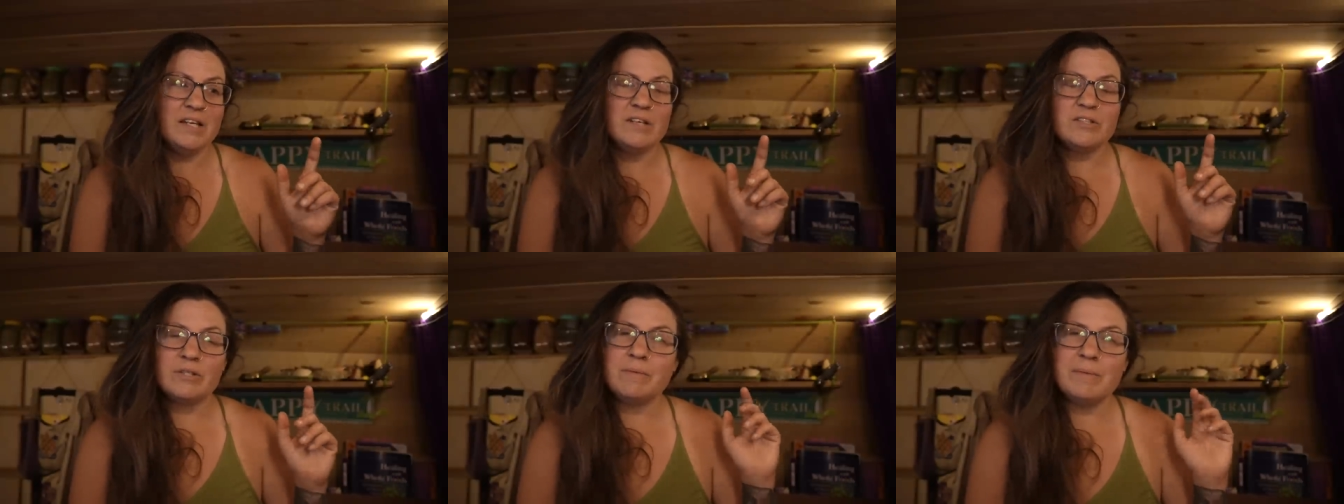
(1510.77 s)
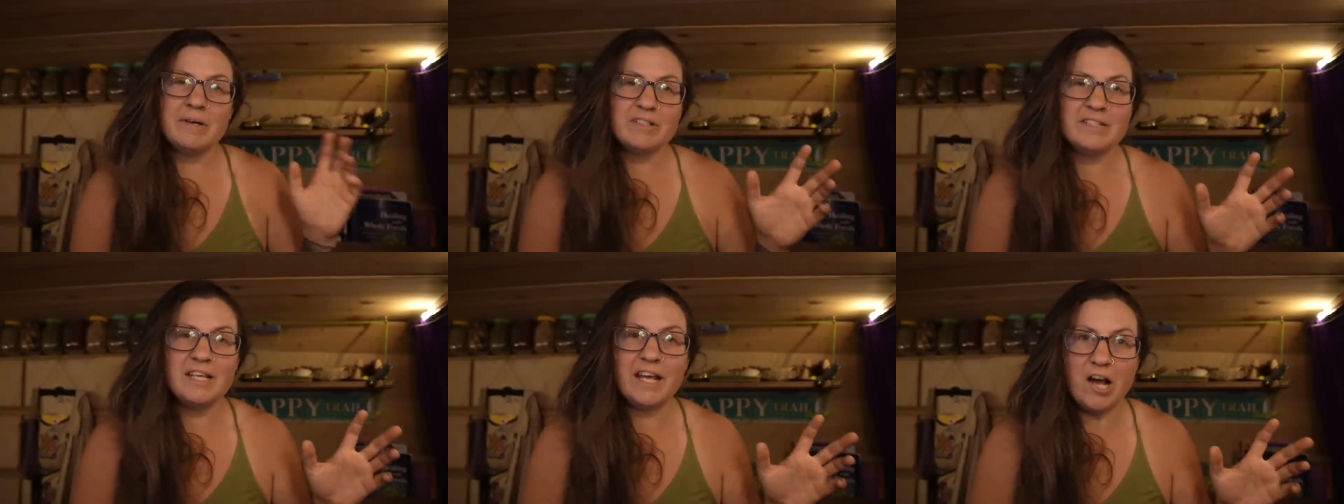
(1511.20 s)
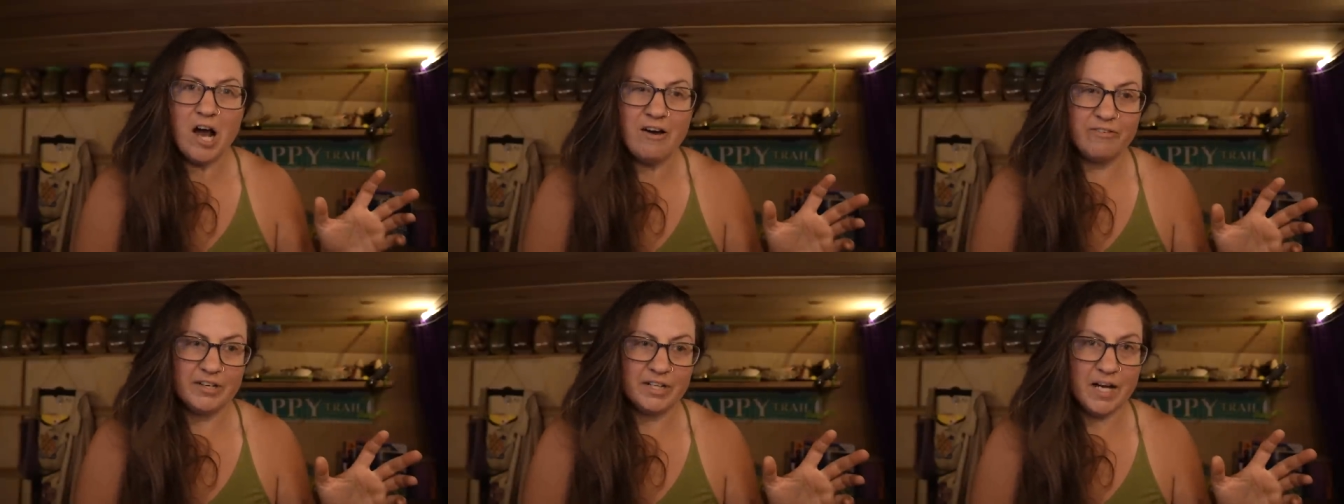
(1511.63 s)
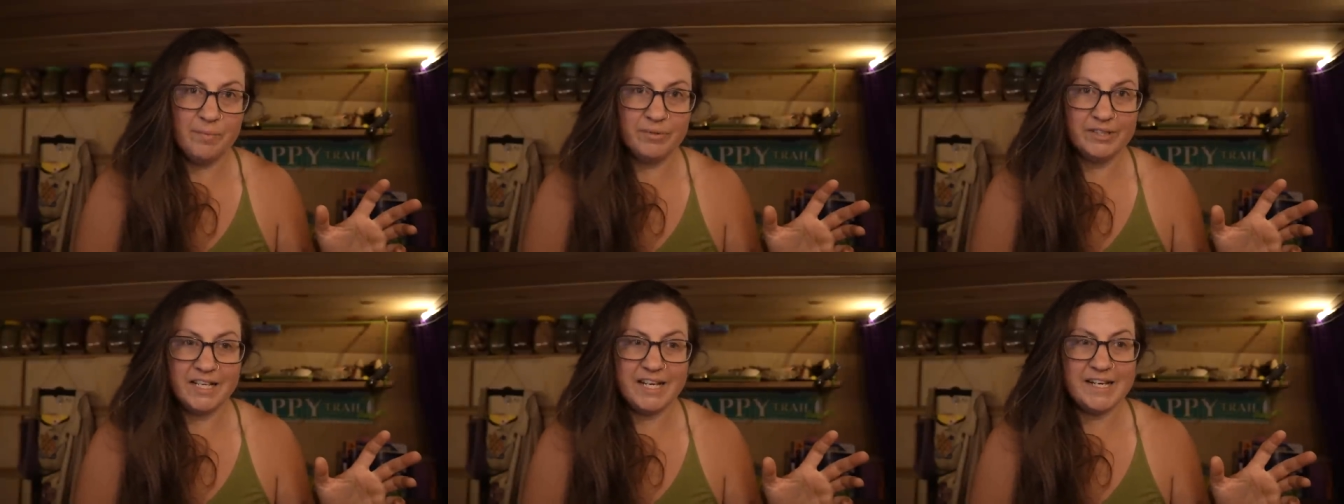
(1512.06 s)
So I'm about to take off in a
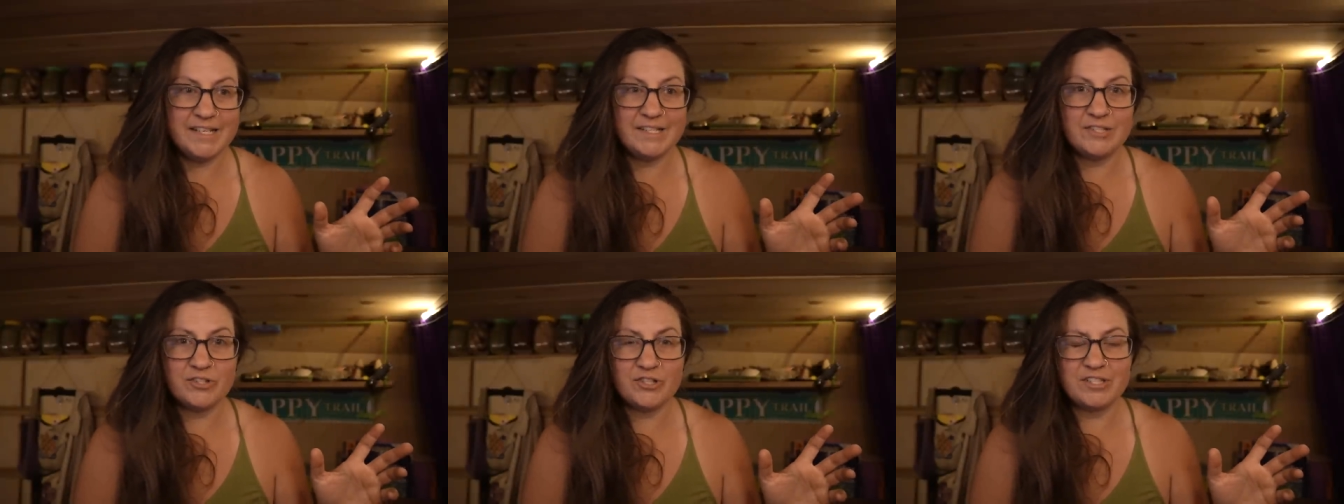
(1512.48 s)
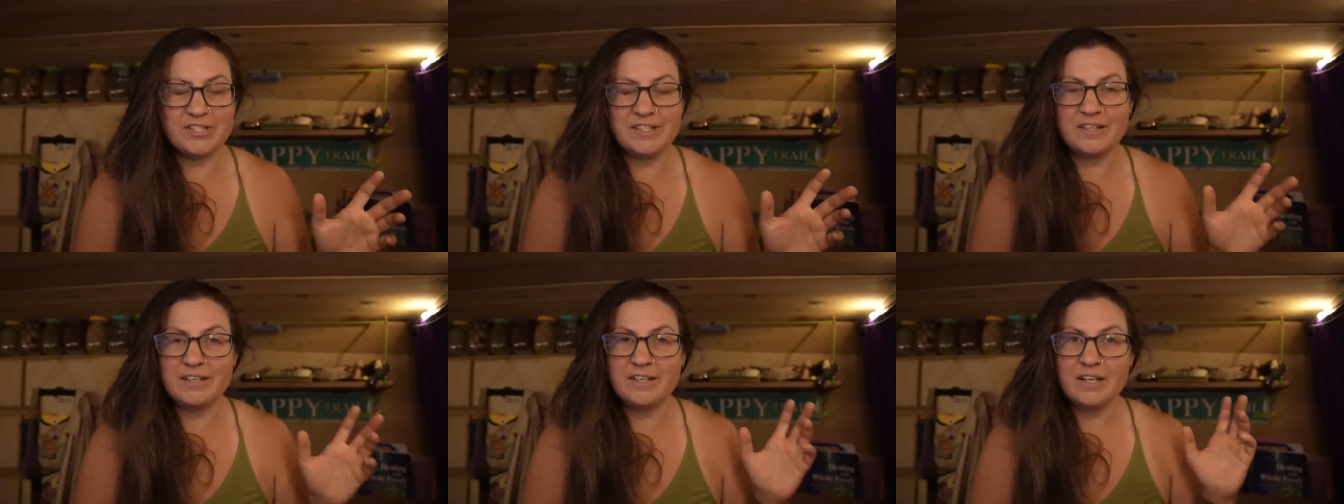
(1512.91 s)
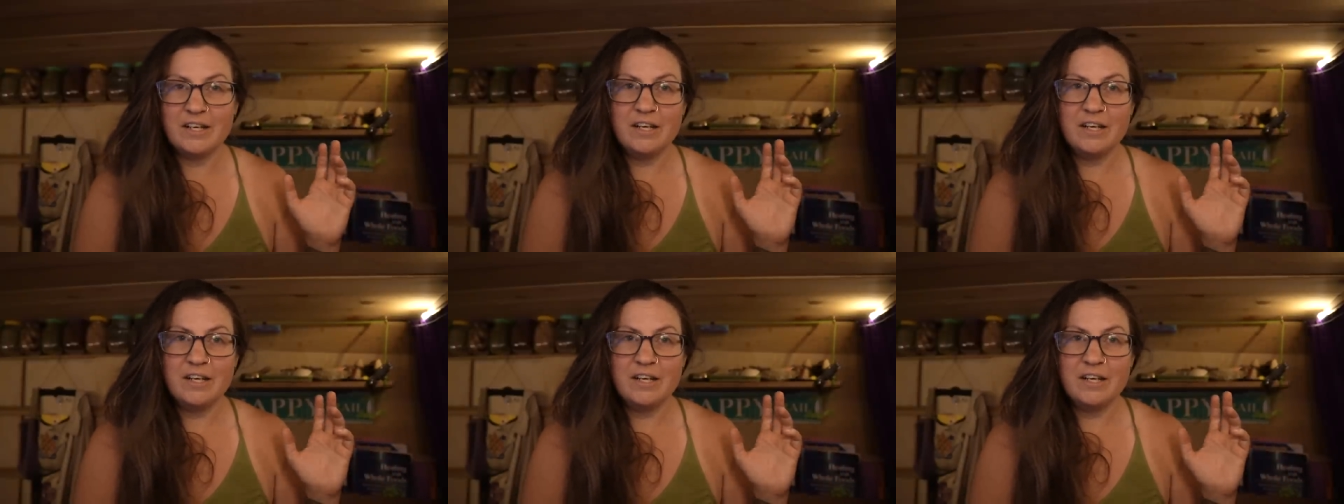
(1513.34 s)
couple days just to